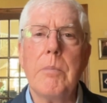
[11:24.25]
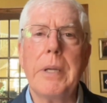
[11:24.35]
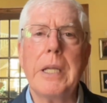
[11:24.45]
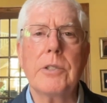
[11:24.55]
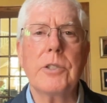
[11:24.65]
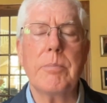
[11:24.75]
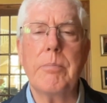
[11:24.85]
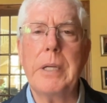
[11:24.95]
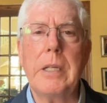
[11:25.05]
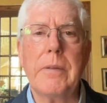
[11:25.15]
because
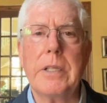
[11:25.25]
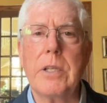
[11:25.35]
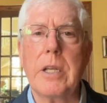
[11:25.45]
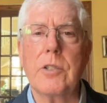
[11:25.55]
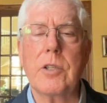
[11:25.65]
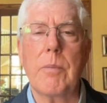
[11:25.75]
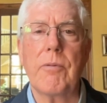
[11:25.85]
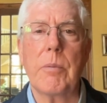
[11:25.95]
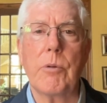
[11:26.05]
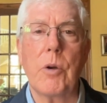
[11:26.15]
many of these kids come
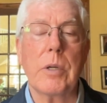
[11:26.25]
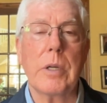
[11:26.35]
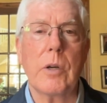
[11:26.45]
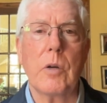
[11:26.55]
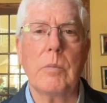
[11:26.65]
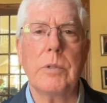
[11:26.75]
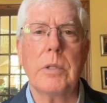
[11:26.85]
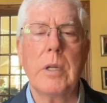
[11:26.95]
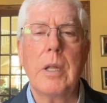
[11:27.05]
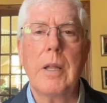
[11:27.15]
from broken homes.